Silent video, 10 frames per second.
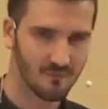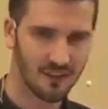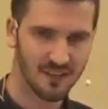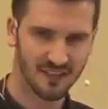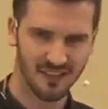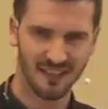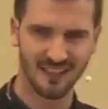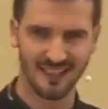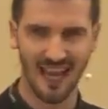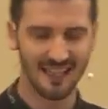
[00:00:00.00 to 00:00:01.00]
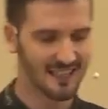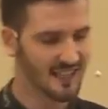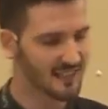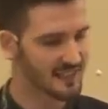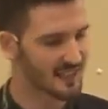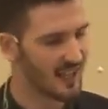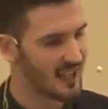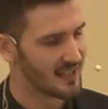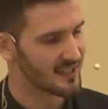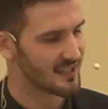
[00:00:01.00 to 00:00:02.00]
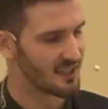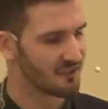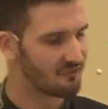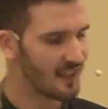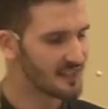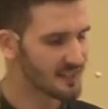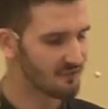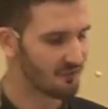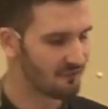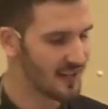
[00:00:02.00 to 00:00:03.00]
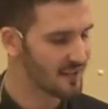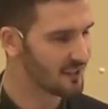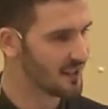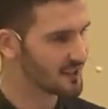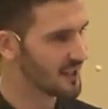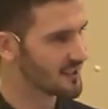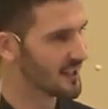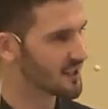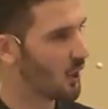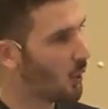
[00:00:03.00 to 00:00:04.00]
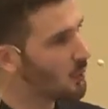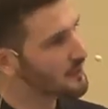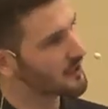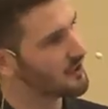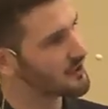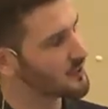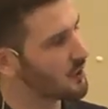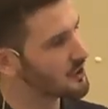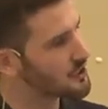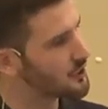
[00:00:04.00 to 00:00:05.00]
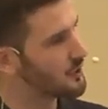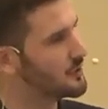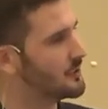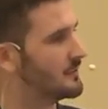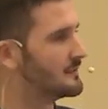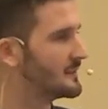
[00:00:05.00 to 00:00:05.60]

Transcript: This contending, this is a defense of the faith. It's a holding on to what is true.